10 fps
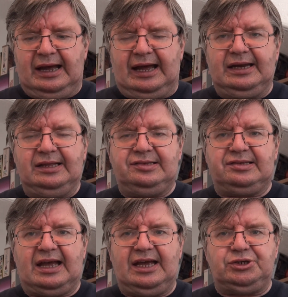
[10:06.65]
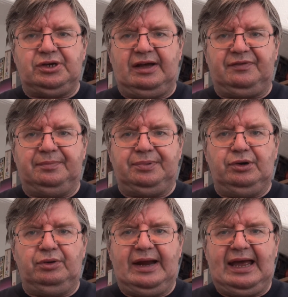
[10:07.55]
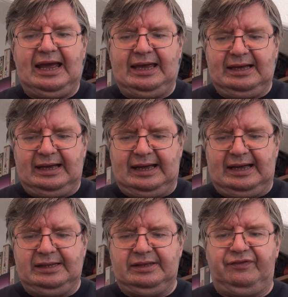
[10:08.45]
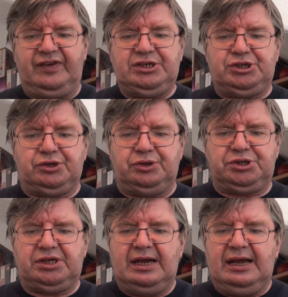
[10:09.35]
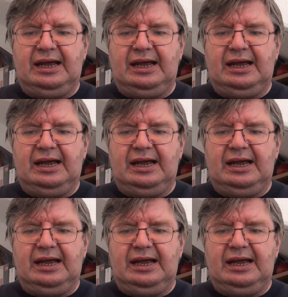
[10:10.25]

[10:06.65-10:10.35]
and inside you have the Blu-ray and the features,